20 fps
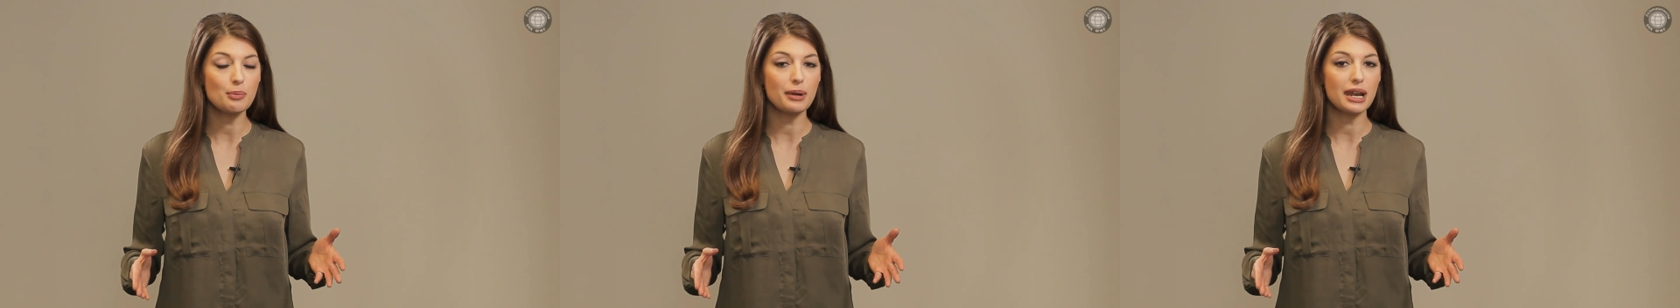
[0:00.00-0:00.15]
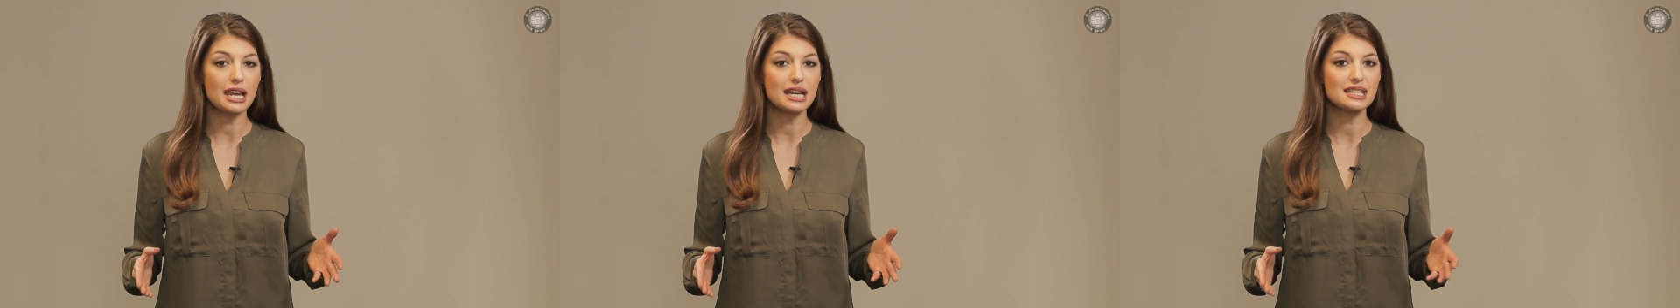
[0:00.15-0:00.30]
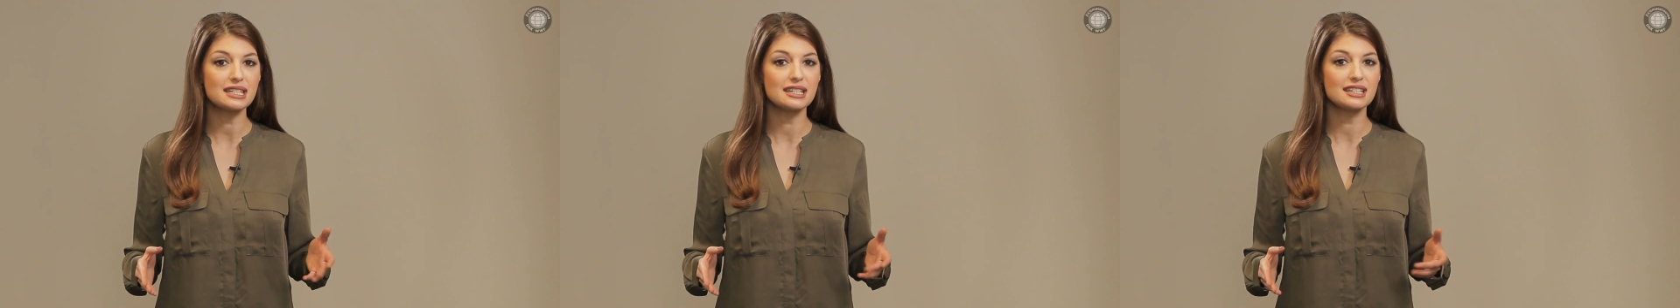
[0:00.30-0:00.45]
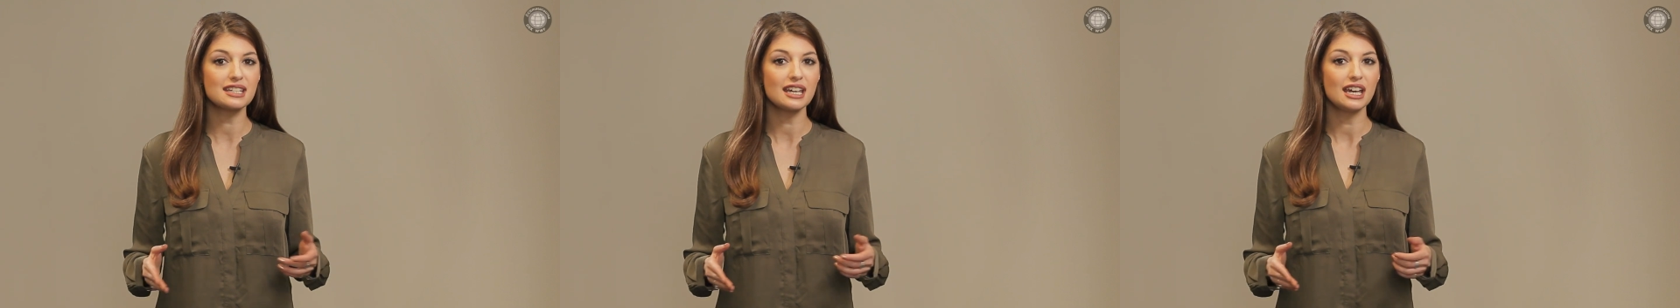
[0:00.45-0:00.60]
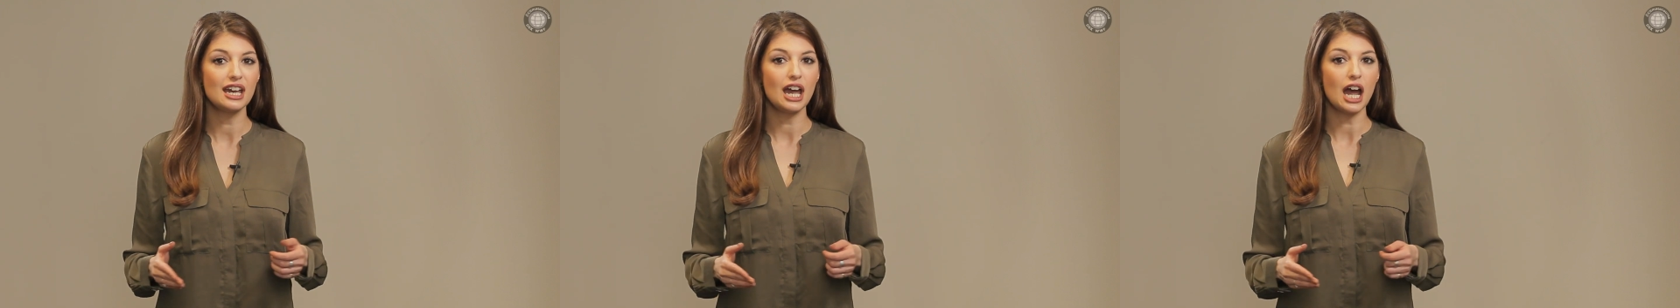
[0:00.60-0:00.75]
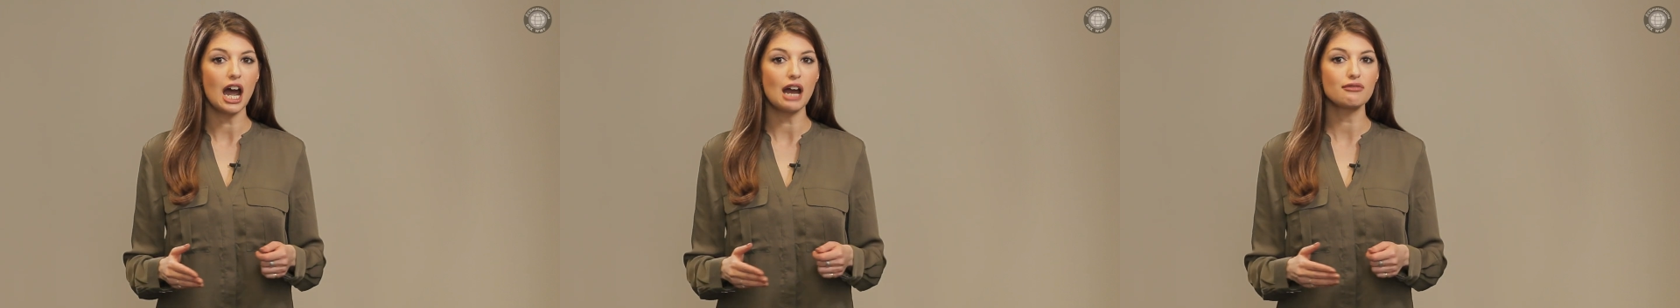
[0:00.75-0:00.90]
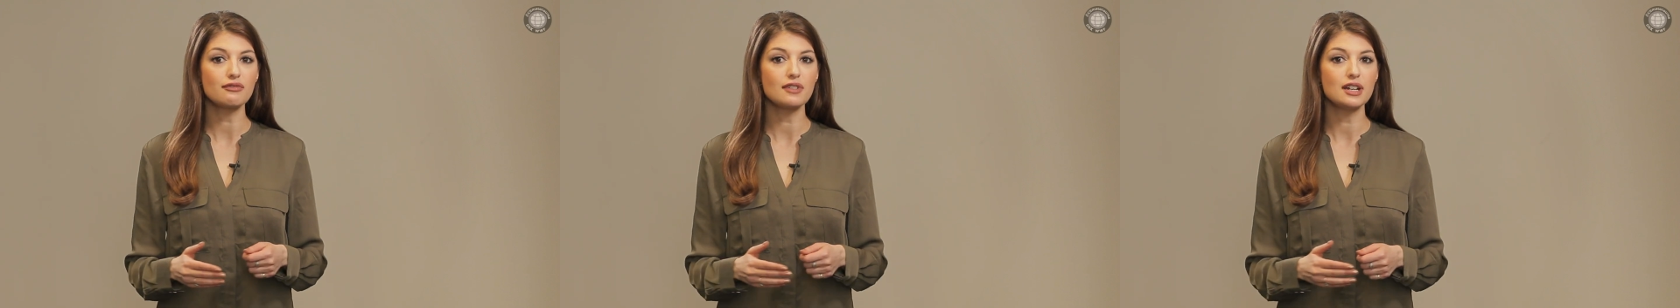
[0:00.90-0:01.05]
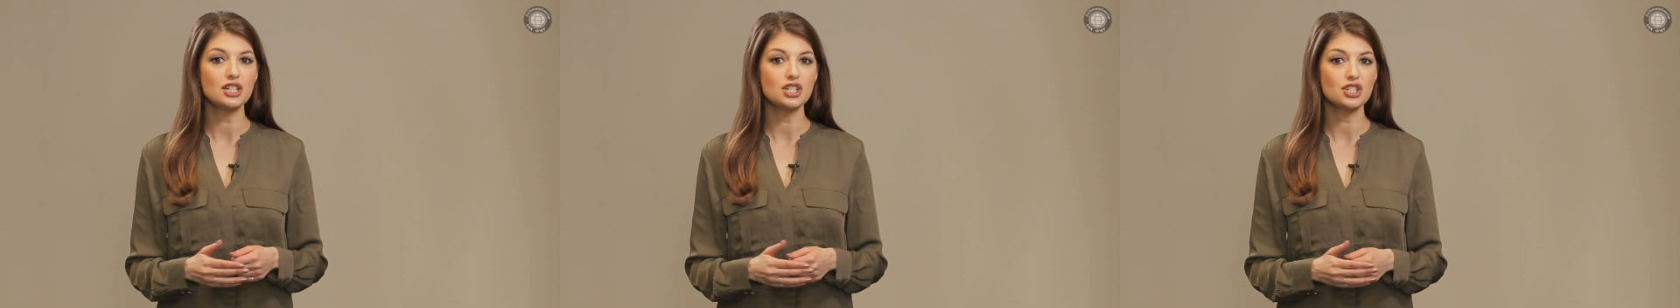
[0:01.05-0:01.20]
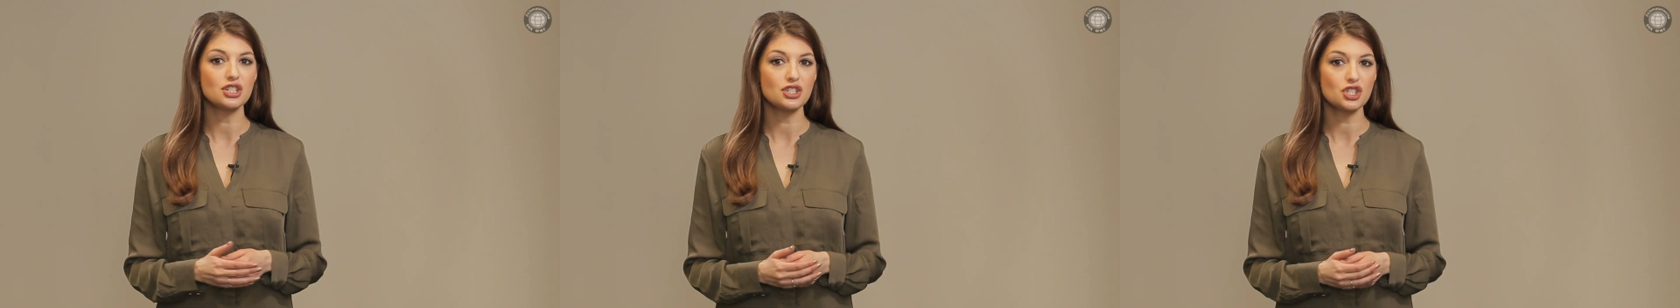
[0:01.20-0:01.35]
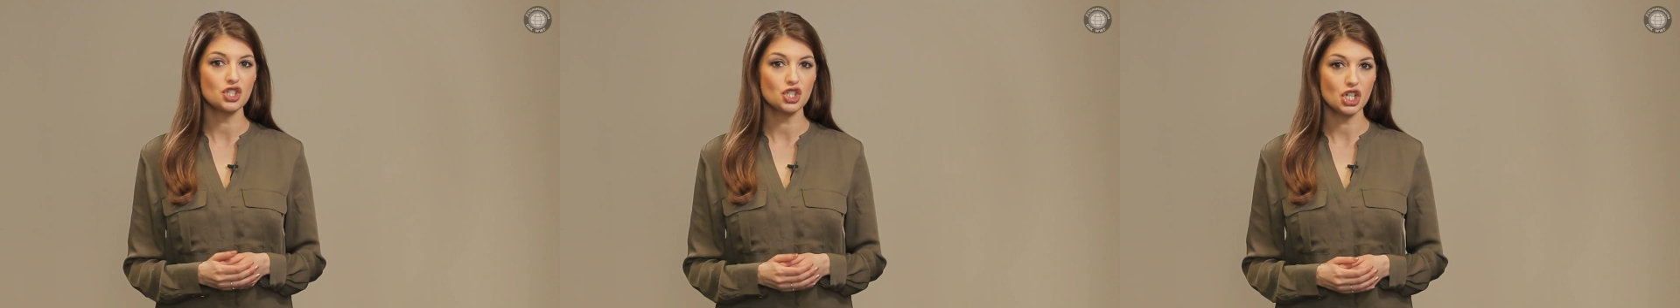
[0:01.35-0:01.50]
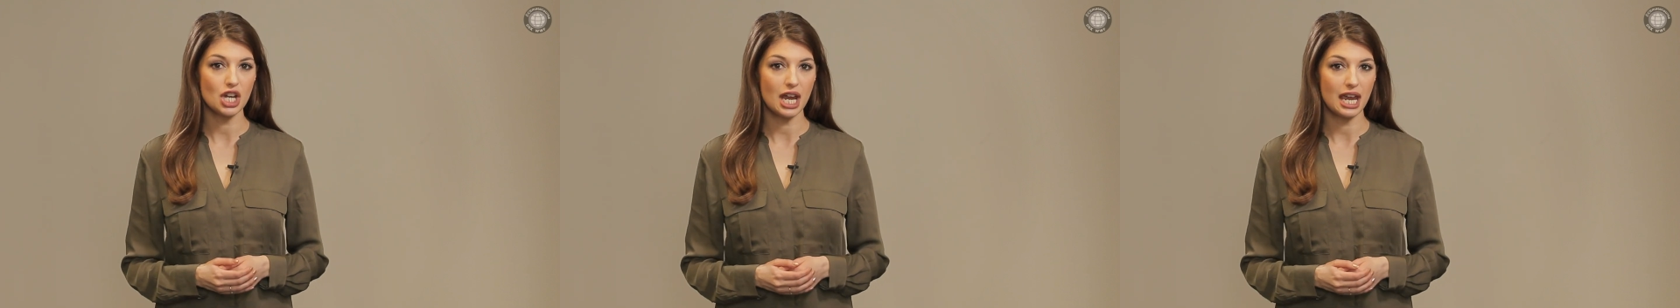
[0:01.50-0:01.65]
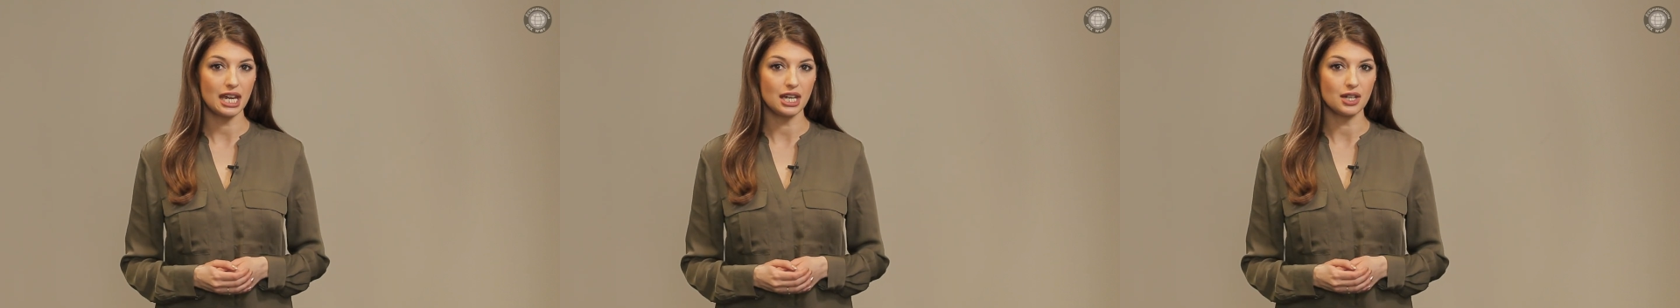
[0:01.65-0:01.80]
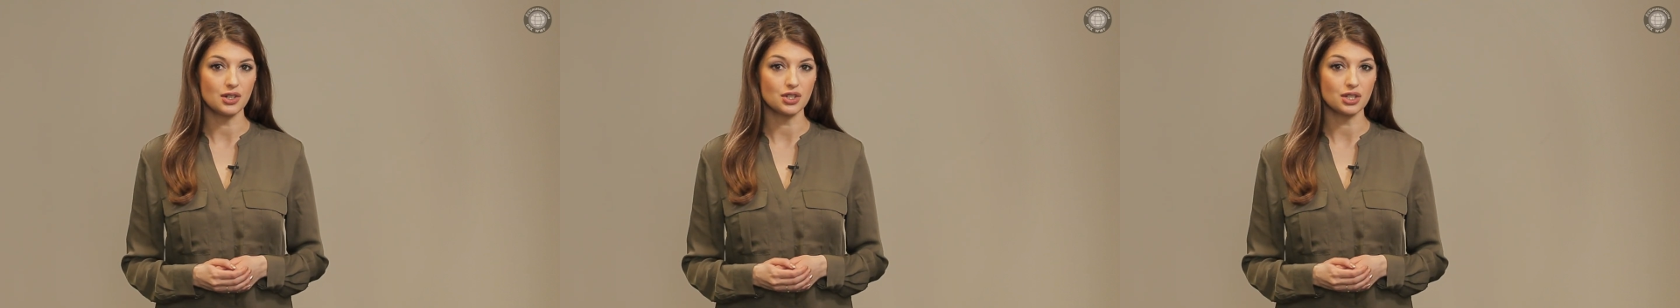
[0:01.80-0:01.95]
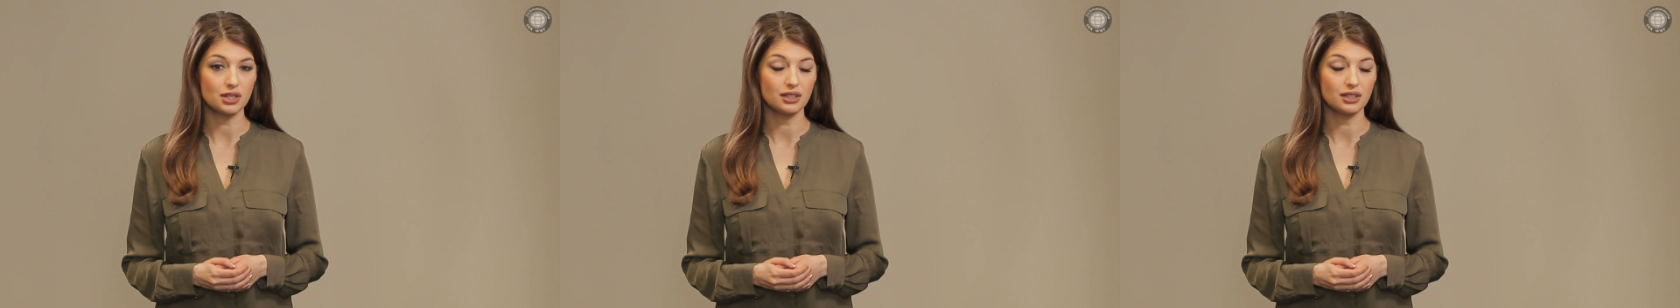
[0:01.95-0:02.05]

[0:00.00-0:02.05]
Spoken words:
places and regions change,